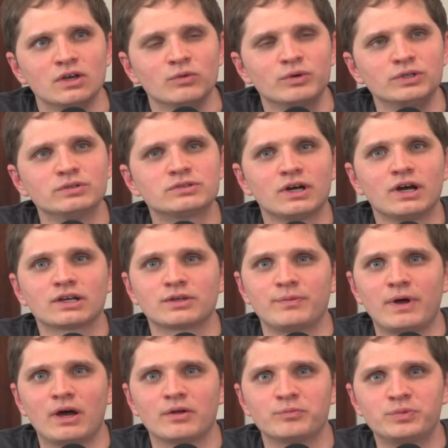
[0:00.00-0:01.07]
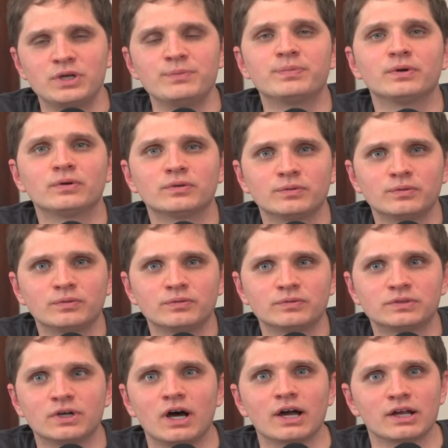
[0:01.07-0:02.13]
when you talked about people
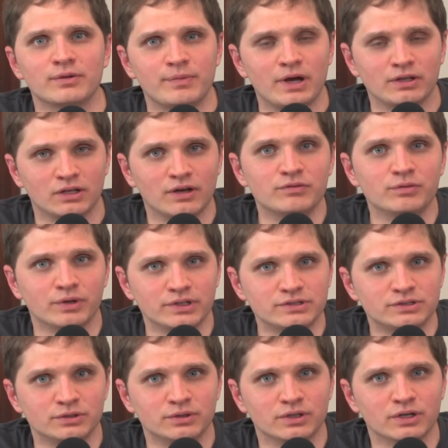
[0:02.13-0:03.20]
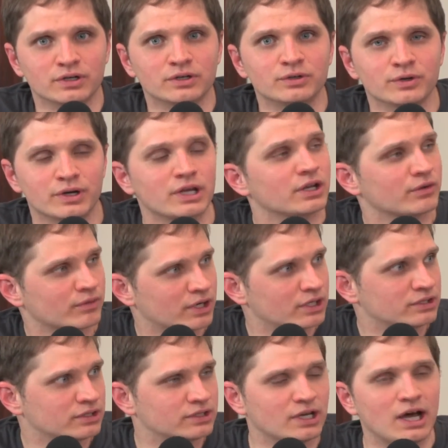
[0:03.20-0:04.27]
talking about loved ones who are getting
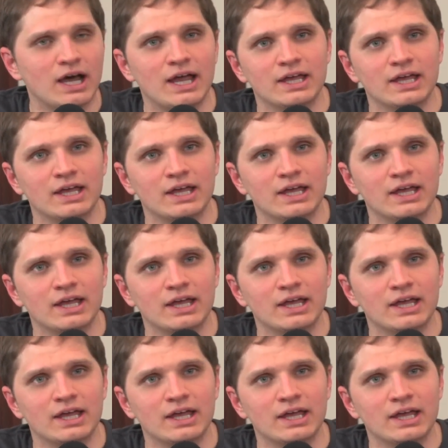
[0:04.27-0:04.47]
ready to die,